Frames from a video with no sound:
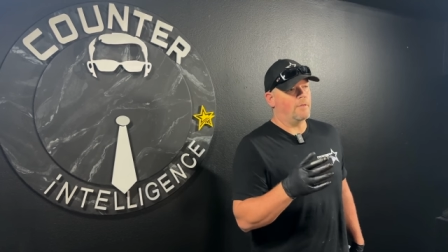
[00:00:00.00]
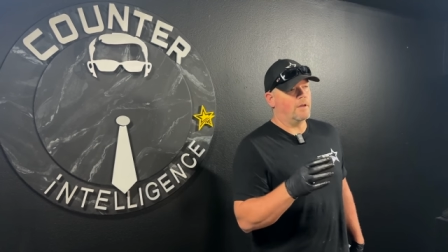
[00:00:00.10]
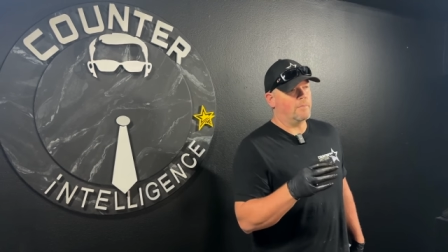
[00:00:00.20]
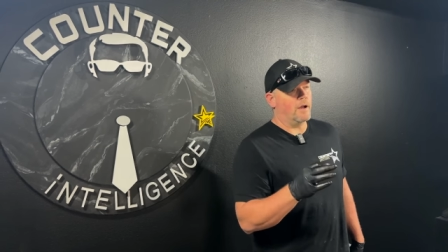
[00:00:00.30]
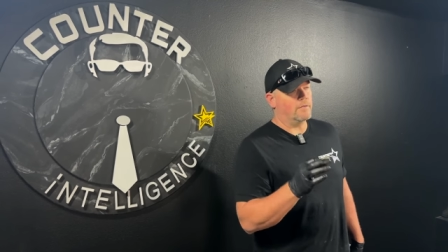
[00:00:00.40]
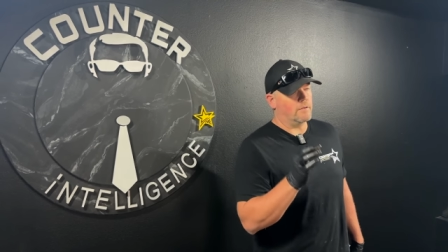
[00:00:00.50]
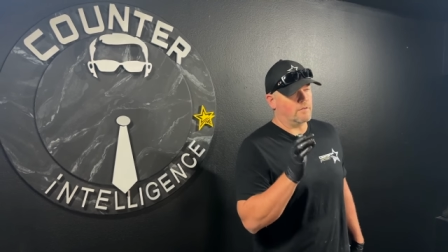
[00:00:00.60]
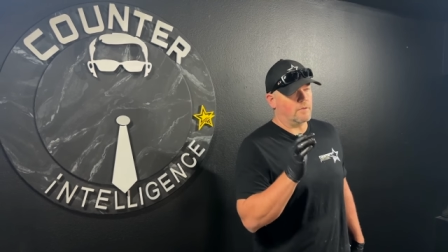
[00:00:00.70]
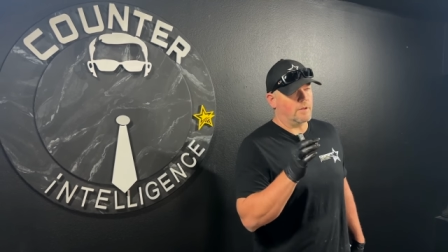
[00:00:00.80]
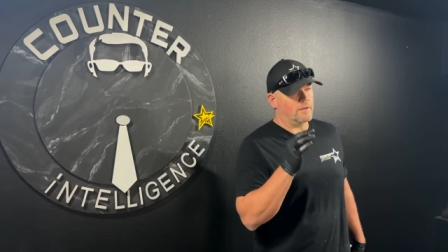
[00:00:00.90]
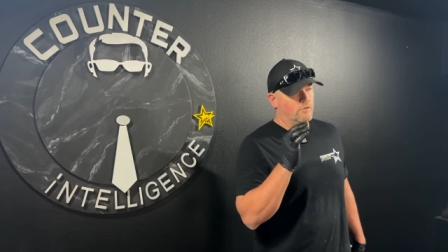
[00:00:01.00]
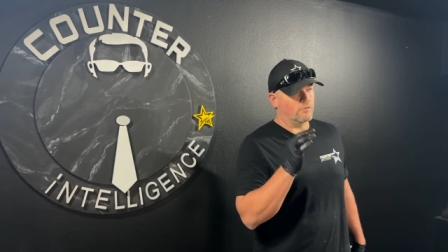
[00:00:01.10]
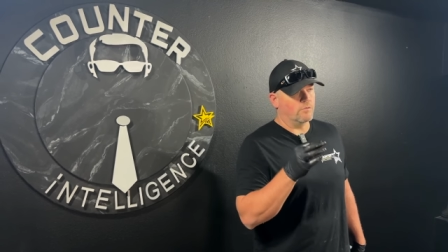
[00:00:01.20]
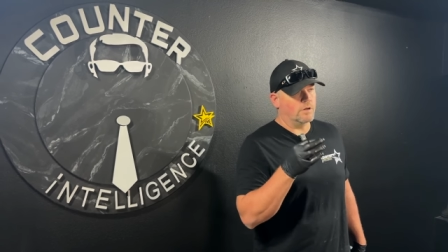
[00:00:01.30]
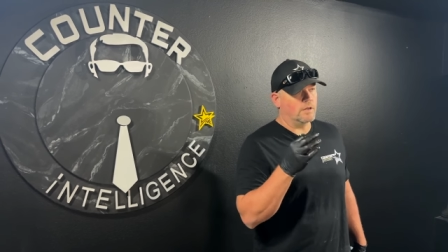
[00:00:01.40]
of the epoxy. It's going to make this
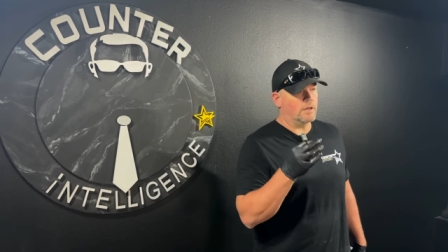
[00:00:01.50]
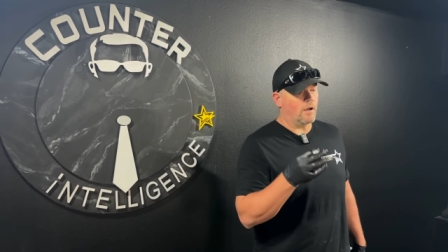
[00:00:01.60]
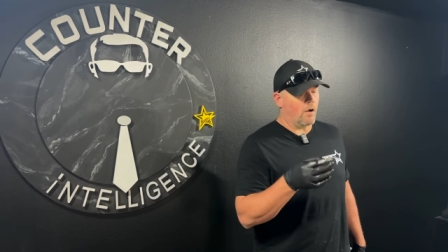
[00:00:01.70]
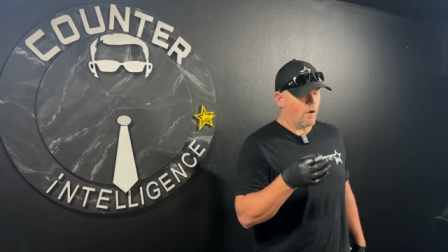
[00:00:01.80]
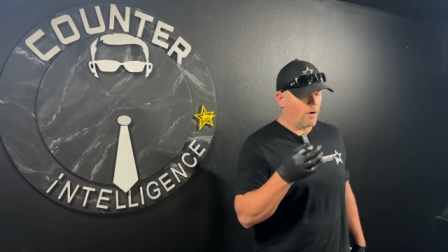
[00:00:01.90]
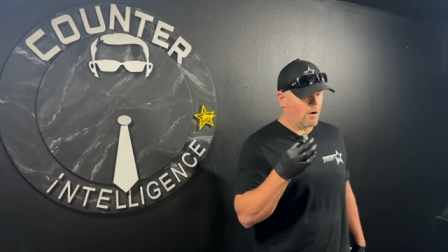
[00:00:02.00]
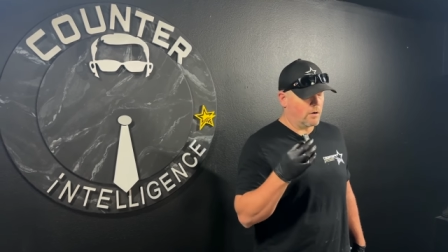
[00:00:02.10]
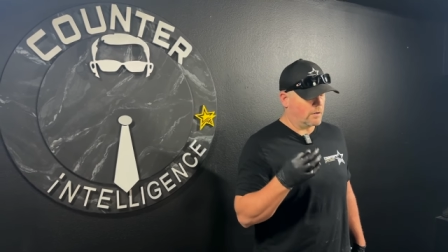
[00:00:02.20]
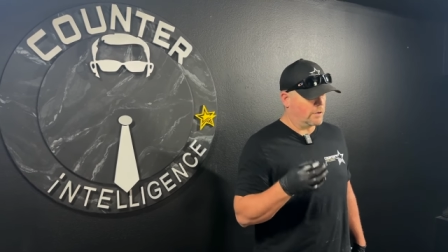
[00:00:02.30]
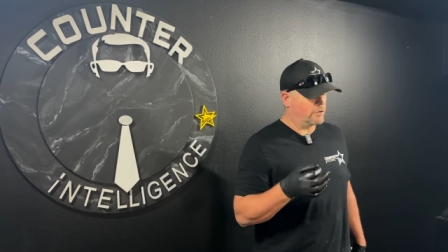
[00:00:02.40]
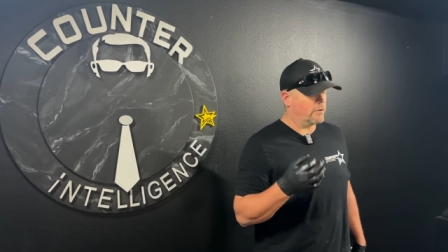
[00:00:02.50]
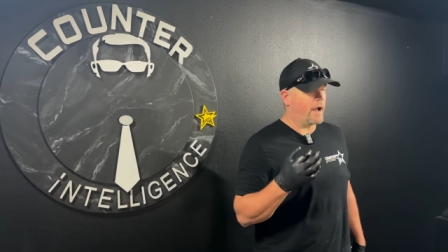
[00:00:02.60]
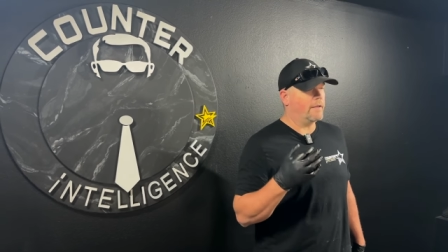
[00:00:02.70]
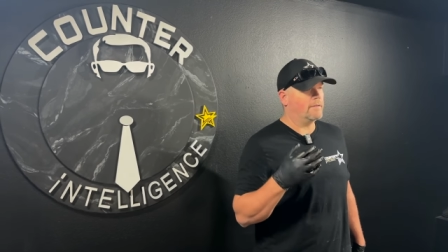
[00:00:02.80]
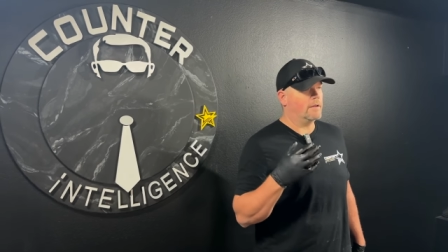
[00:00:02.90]
really hard
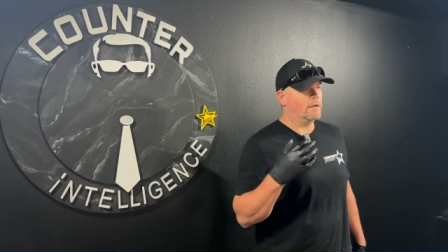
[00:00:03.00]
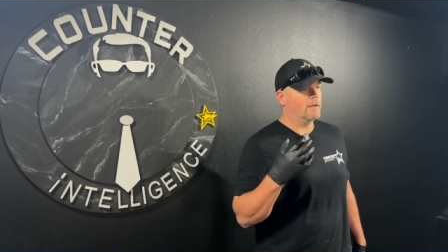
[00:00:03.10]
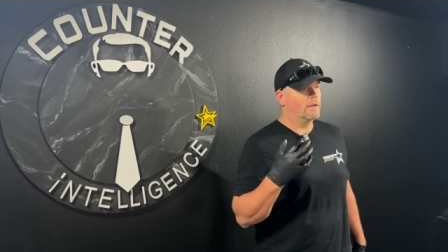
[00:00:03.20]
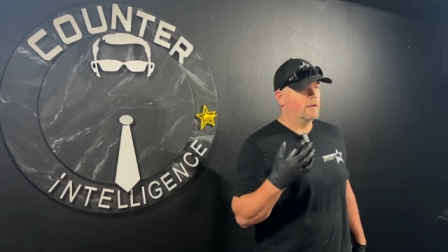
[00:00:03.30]
contrasting